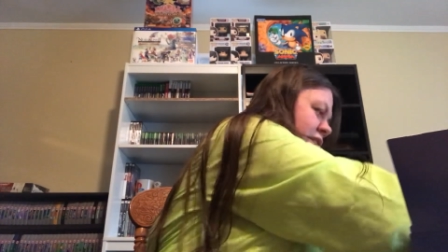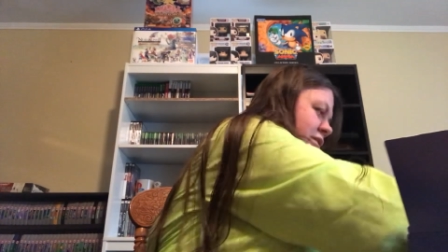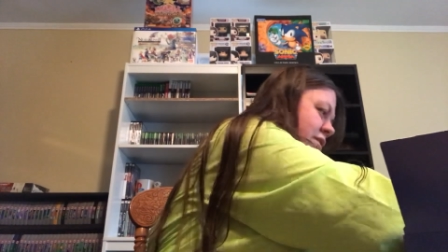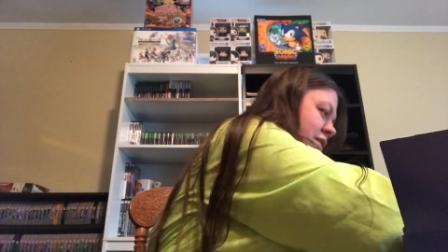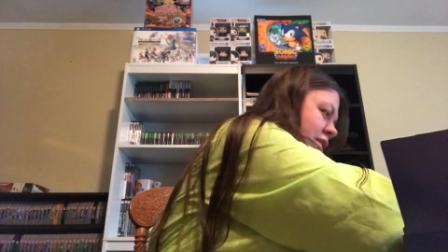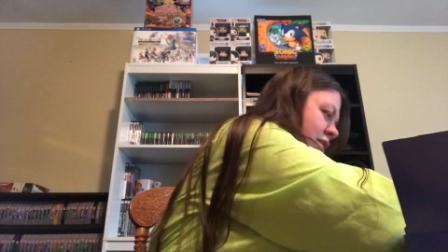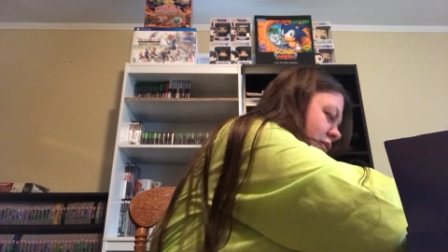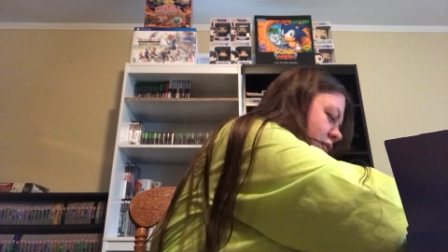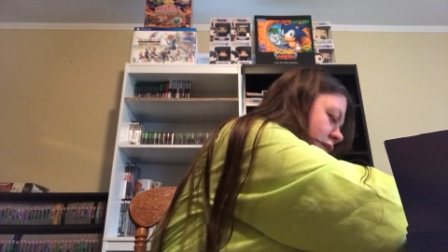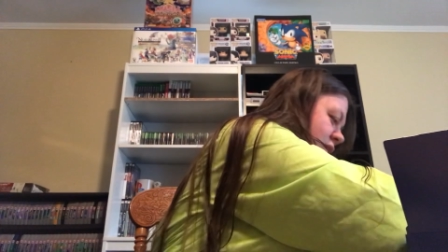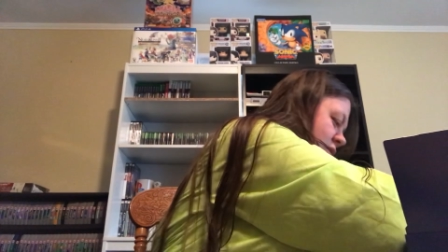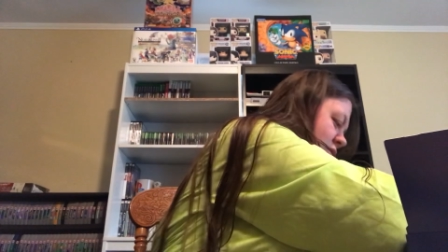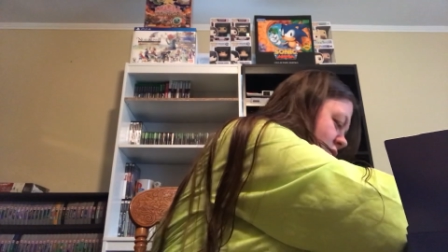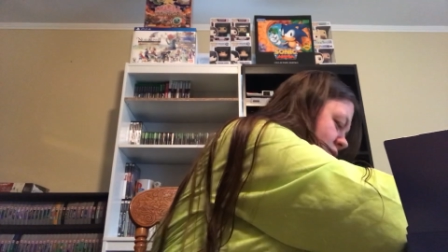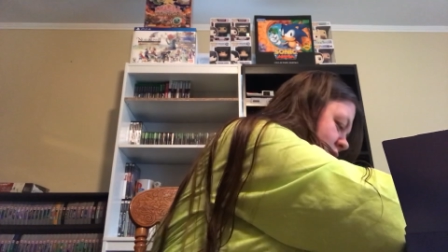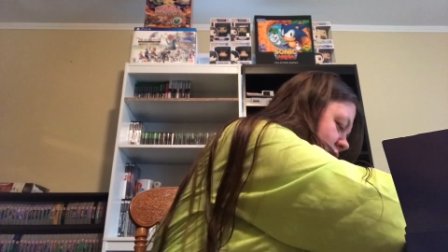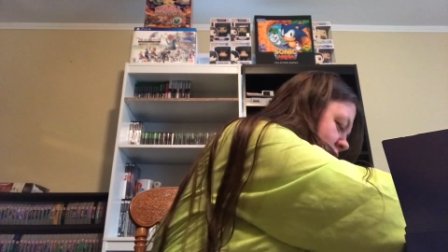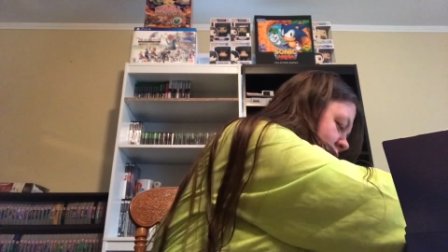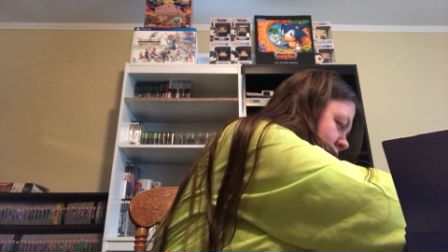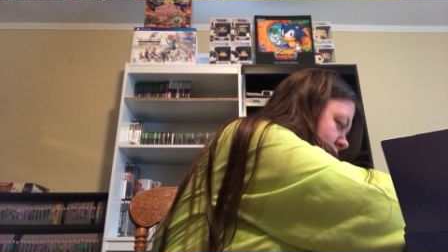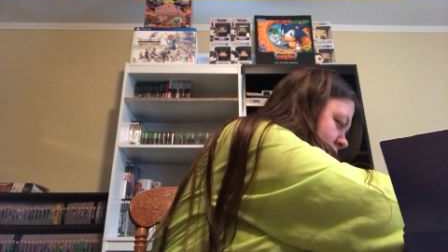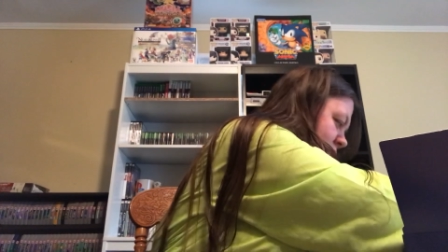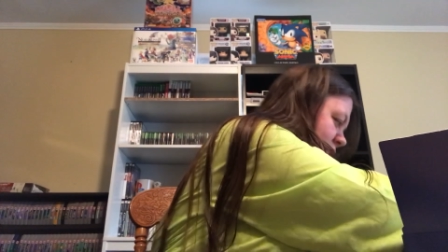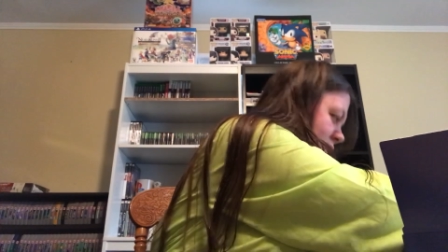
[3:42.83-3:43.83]
easier. Let's
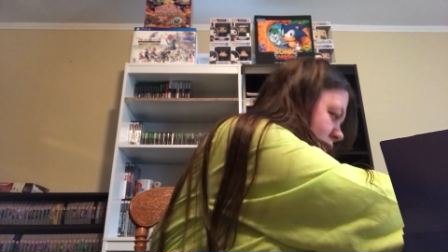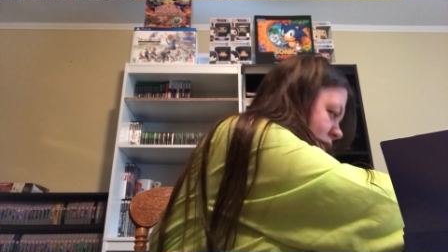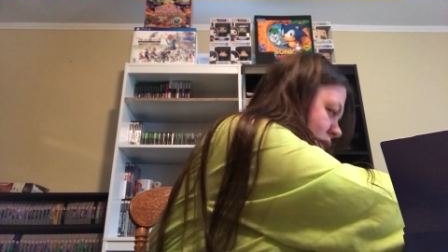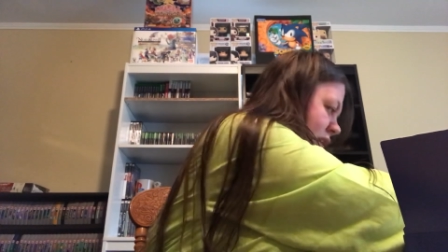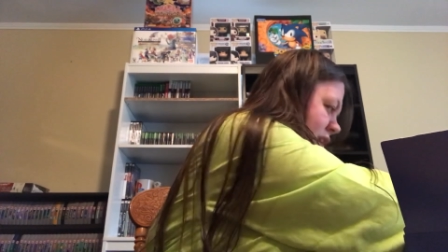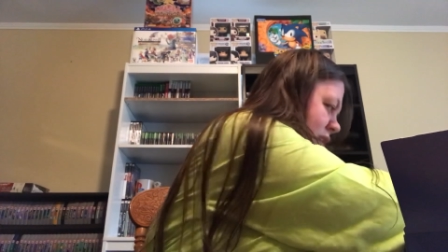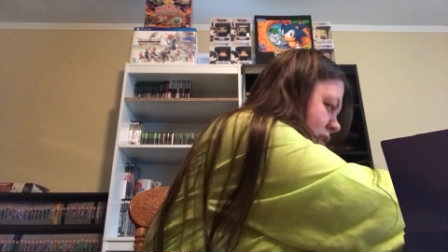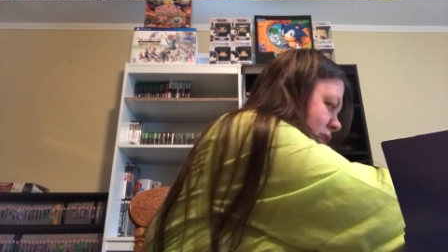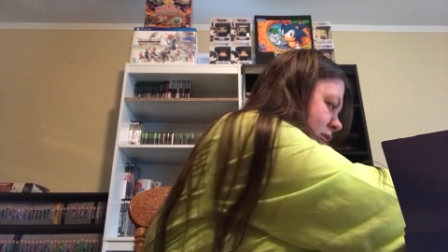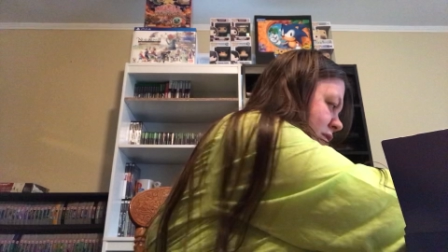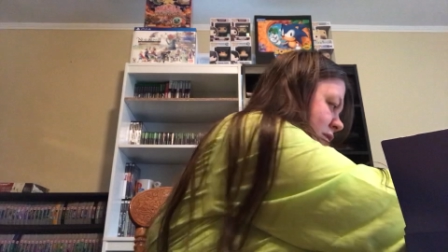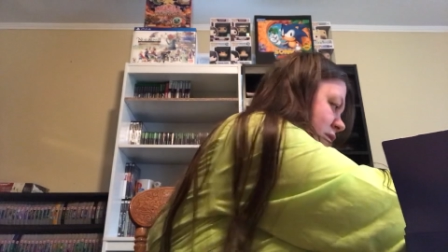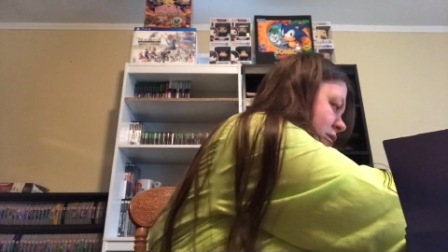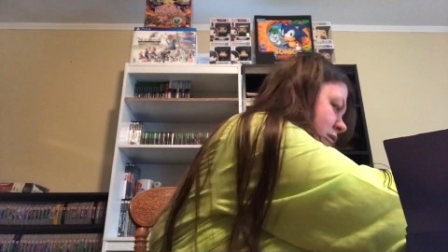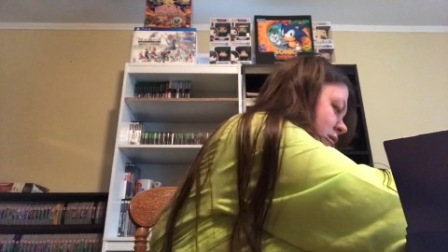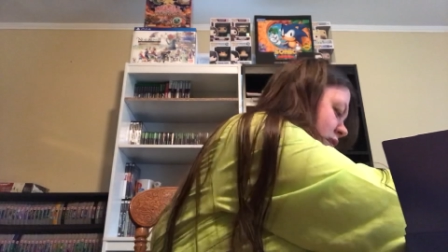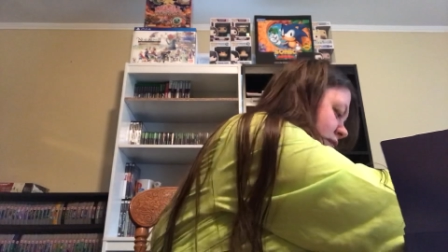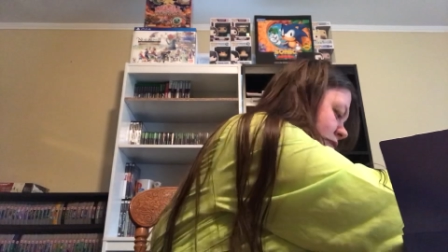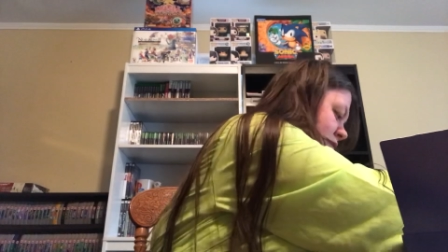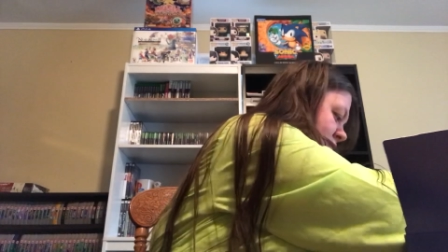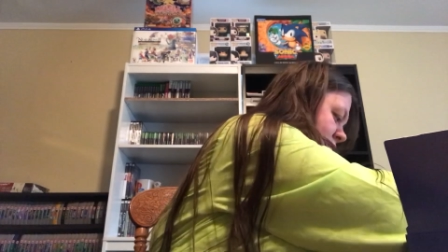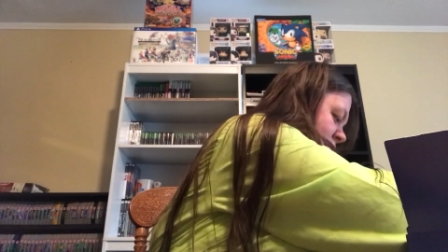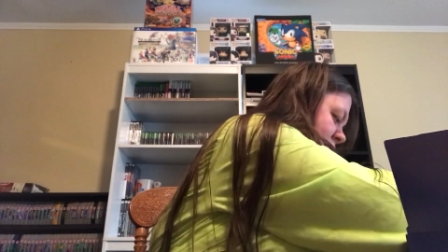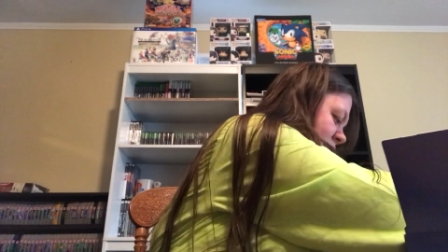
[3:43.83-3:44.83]
just get these